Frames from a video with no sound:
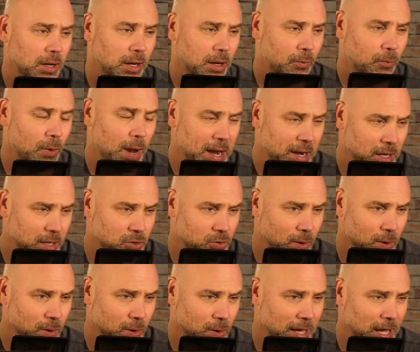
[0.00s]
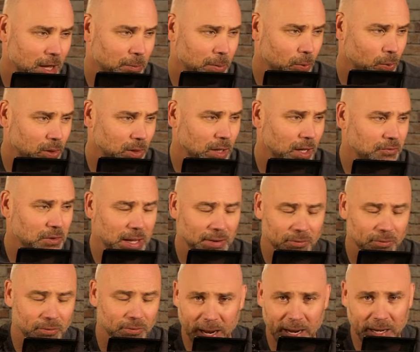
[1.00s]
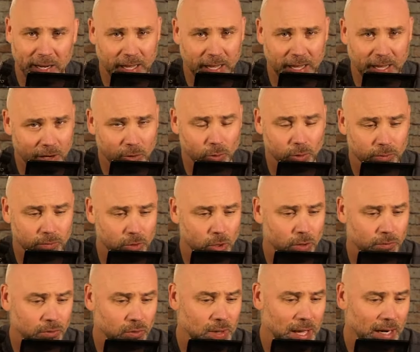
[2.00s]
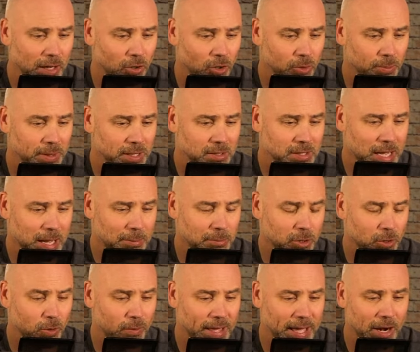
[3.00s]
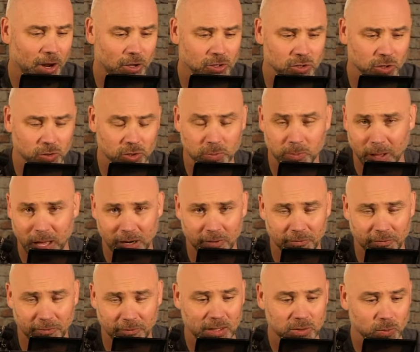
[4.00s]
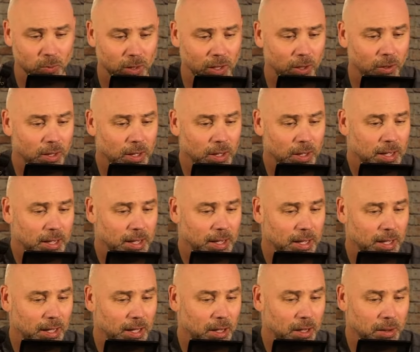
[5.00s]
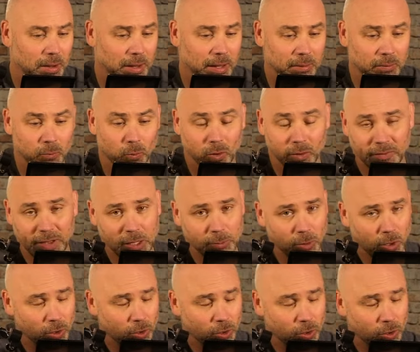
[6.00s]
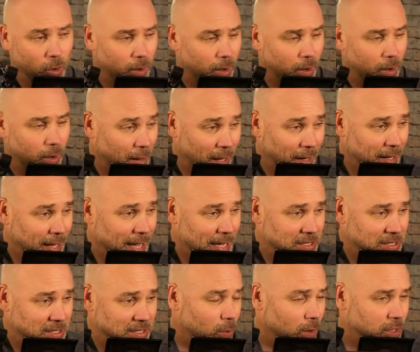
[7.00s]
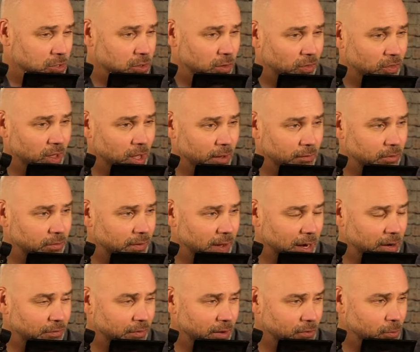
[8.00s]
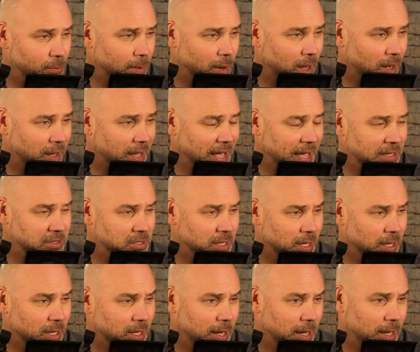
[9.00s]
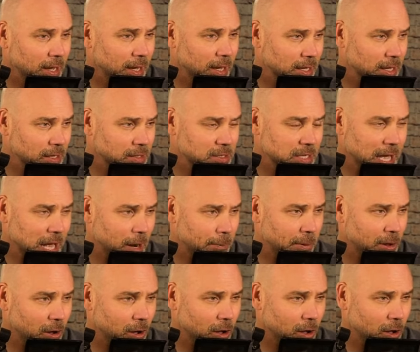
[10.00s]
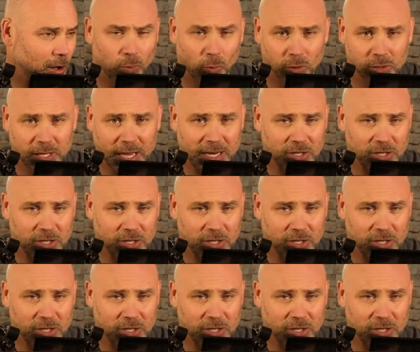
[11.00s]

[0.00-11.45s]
ratings right now, but we'd love to have a rating and a review if you've got a little bit of time to do that. Also Spotify as well, and we're available on Google Podcasts, anywhere else you can think of to find your favorite podcast. Again, sign up at HawgSports,